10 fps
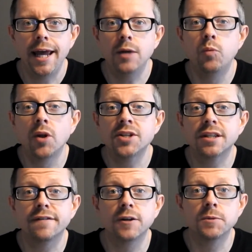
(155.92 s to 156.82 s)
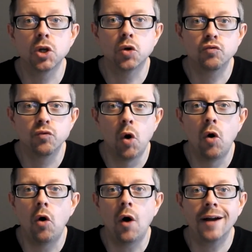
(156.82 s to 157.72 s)
He wanted the film to look
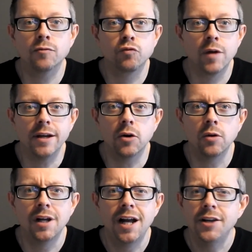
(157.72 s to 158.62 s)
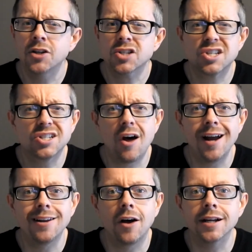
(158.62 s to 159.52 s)
raw and real, not
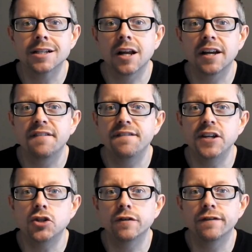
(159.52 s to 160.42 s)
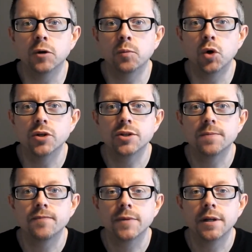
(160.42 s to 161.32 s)
stylized like a feature film would.
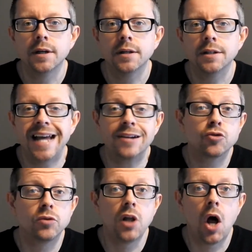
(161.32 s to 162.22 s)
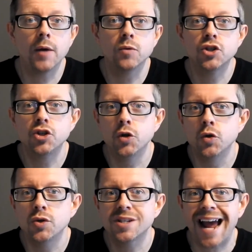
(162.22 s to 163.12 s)
Natural light was
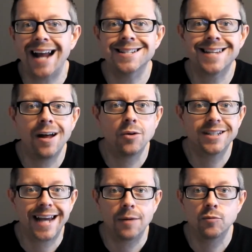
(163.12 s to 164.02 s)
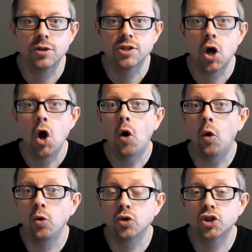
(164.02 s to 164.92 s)
used, handheld cameras,
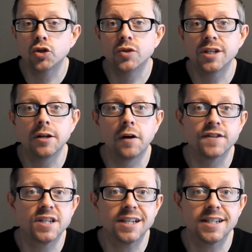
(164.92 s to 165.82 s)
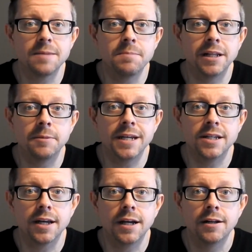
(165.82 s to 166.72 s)
all shooting off
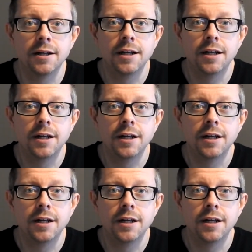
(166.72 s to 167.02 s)
16mm.